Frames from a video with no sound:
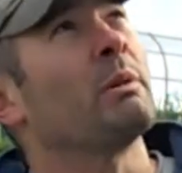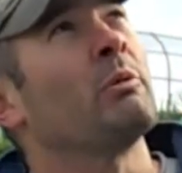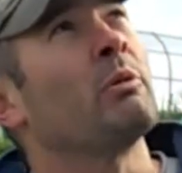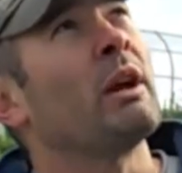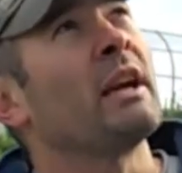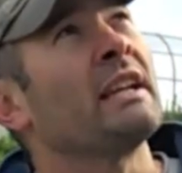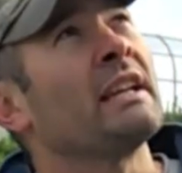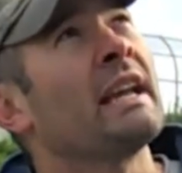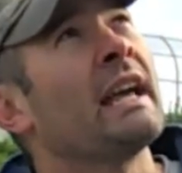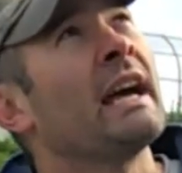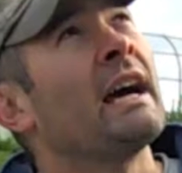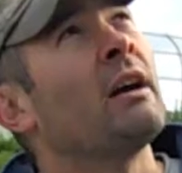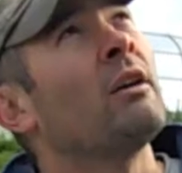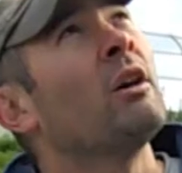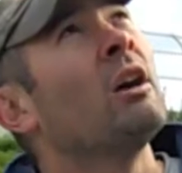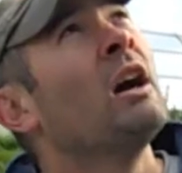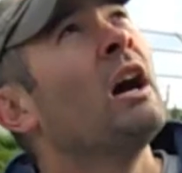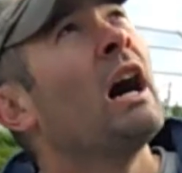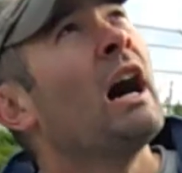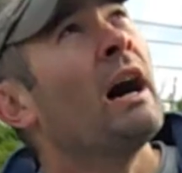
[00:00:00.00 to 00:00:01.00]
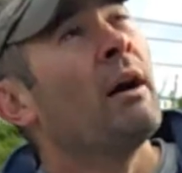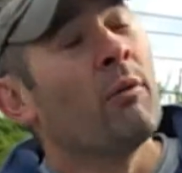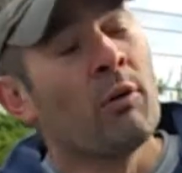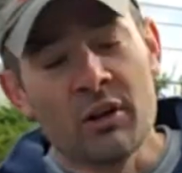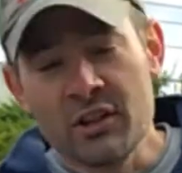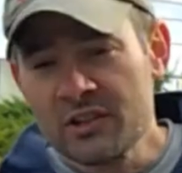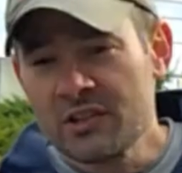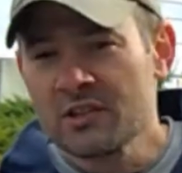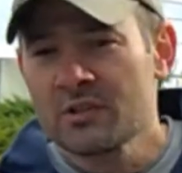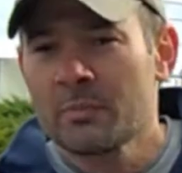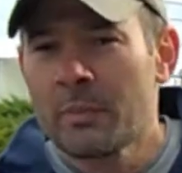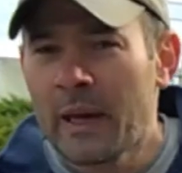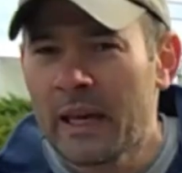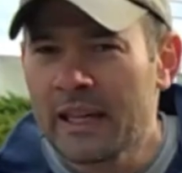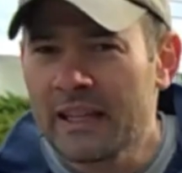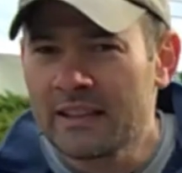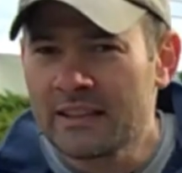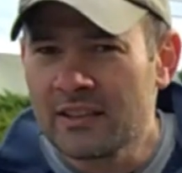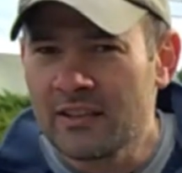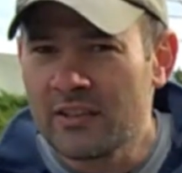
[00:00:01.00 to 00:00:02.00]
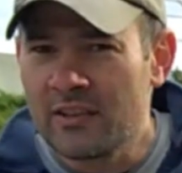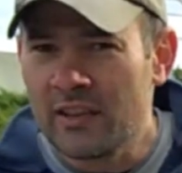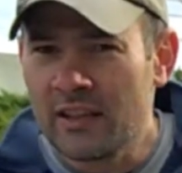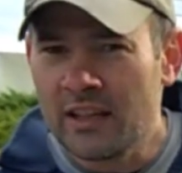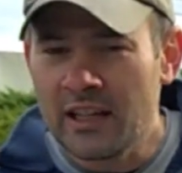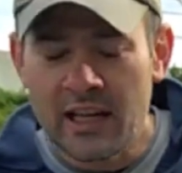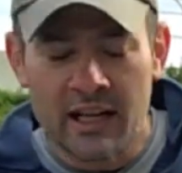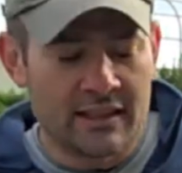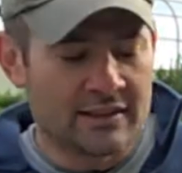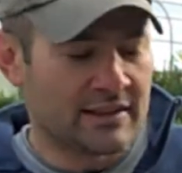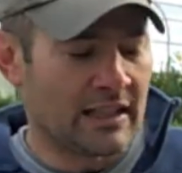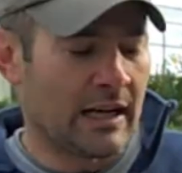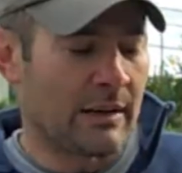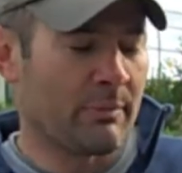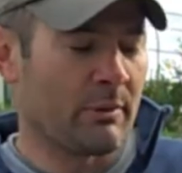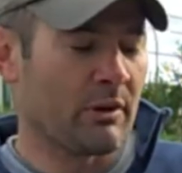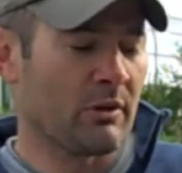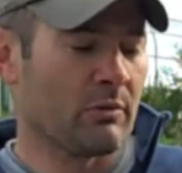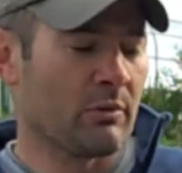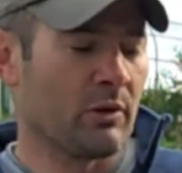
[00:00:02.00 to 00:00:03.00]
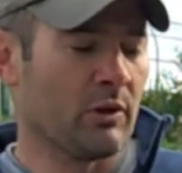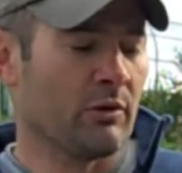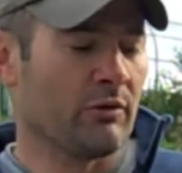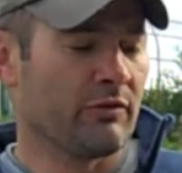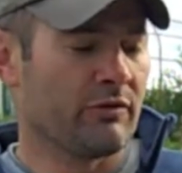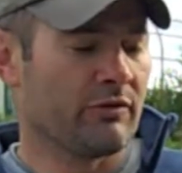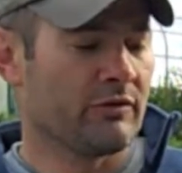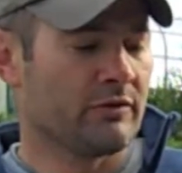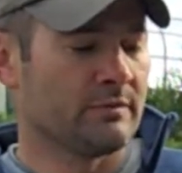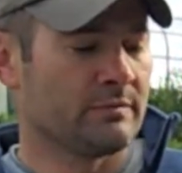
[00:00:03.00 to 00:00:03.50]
but right now I want to just peg it to the top of the roof.